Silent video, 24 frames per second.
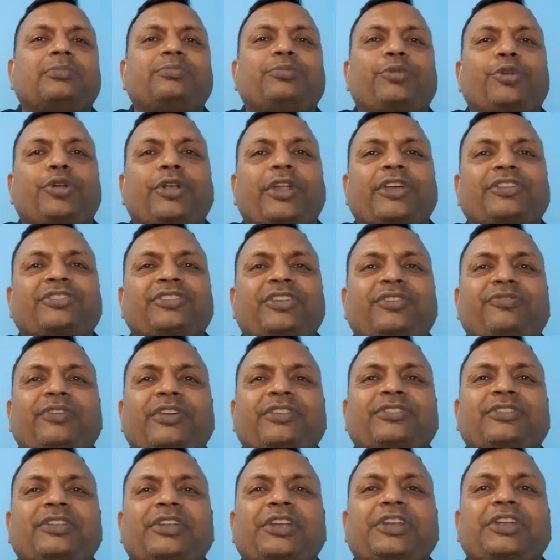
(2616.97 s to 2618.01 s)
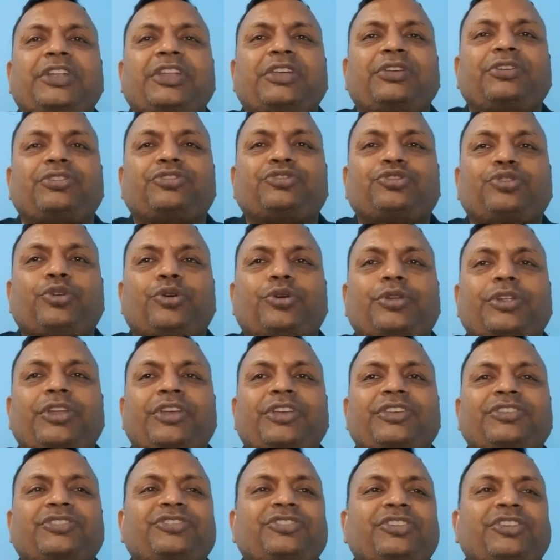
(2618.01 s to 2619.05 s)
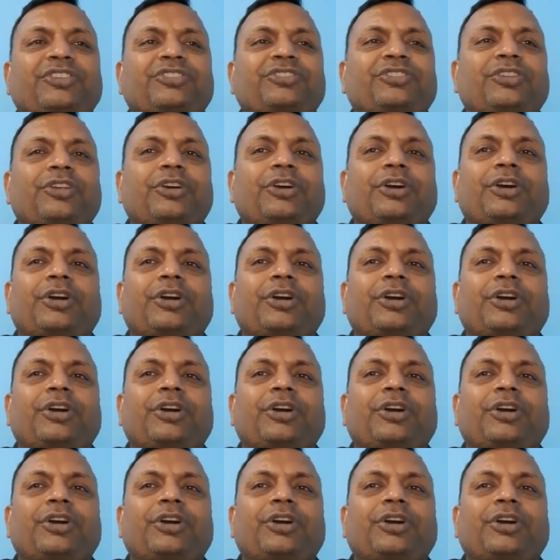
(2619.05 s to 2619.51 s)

production facility storage dist-